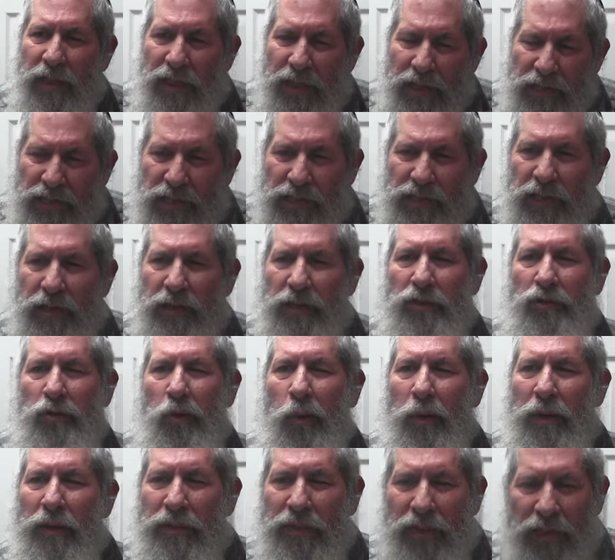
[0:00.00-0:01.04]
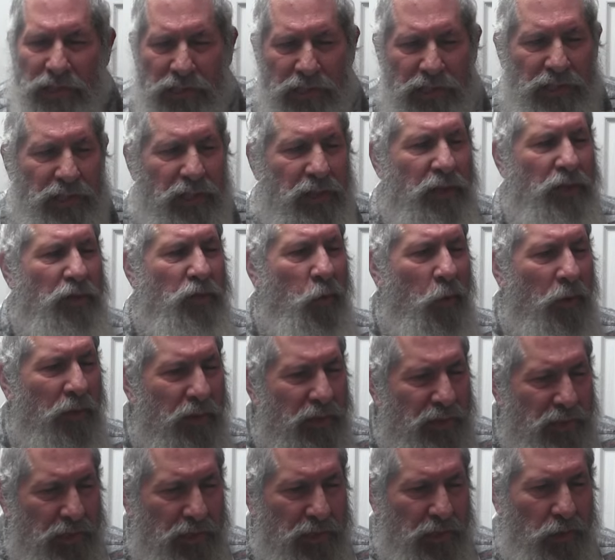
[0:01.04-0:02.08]
this is in the Torah, this is in the Torah,
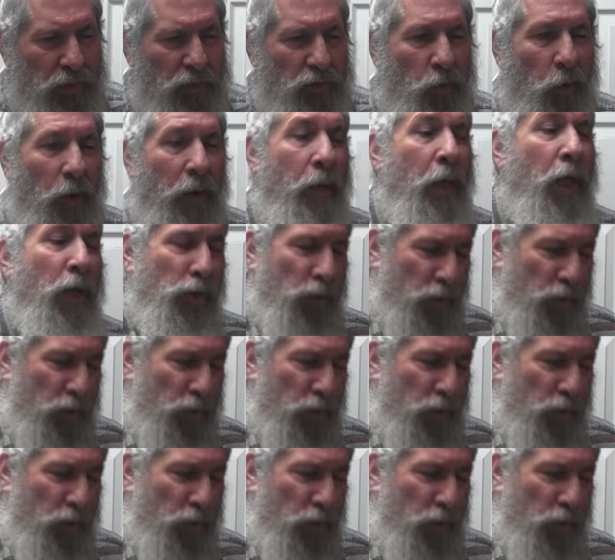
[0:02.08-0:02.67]
this is in the Torah.